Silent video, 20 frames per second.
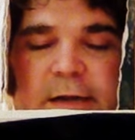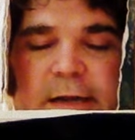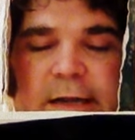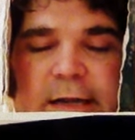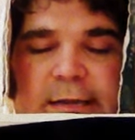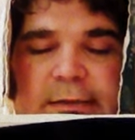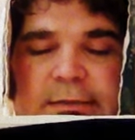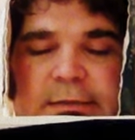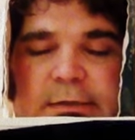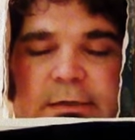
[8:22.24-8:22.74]

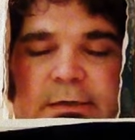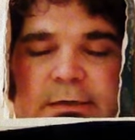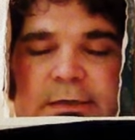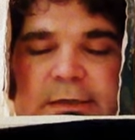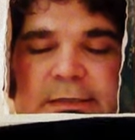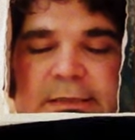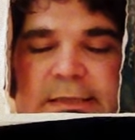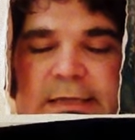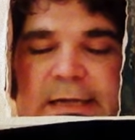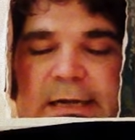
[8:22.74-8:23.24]
entered
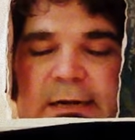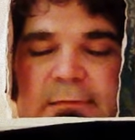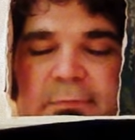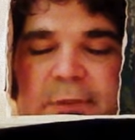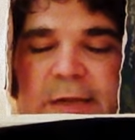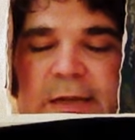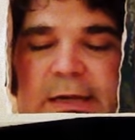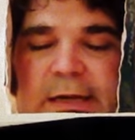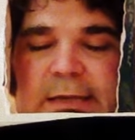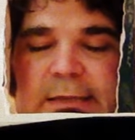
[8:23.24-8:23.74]
the tent of
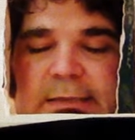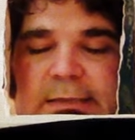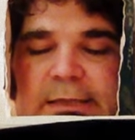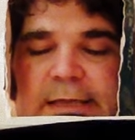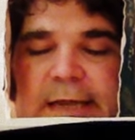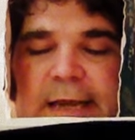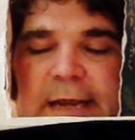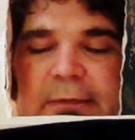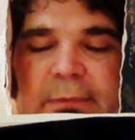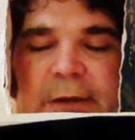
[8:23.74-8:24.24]
meetings,
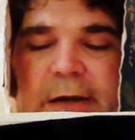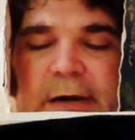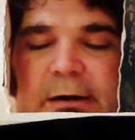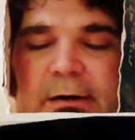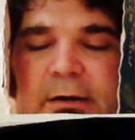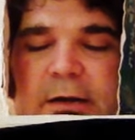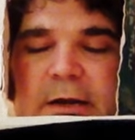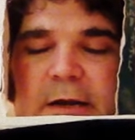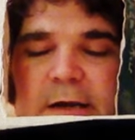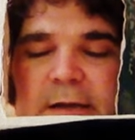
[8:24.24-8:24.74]
came
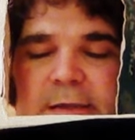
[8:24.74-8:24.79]
out